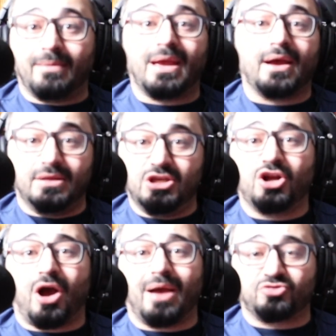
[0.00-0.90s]
I mean,
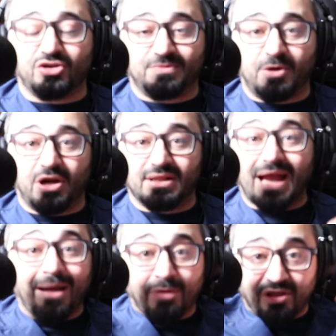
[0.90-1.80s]
you know, I'm
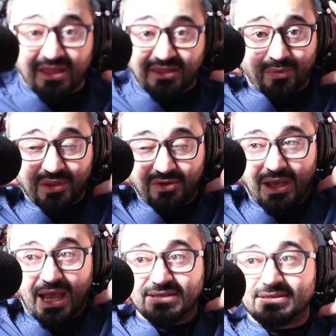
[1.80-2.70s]
transparent. I'm authentic with
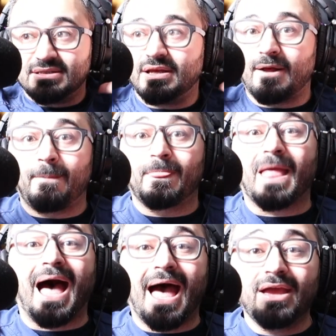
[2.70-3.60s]
you guys.
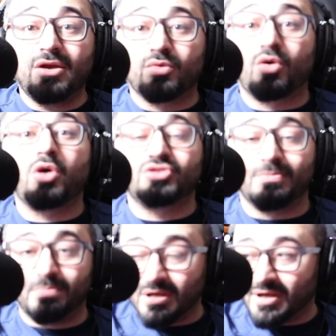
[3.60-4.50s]
I
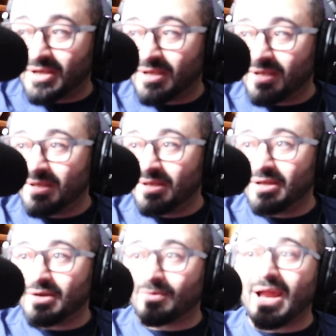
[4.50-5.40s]
wrote a book,
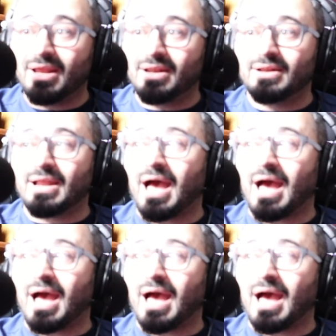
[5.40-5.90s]
right?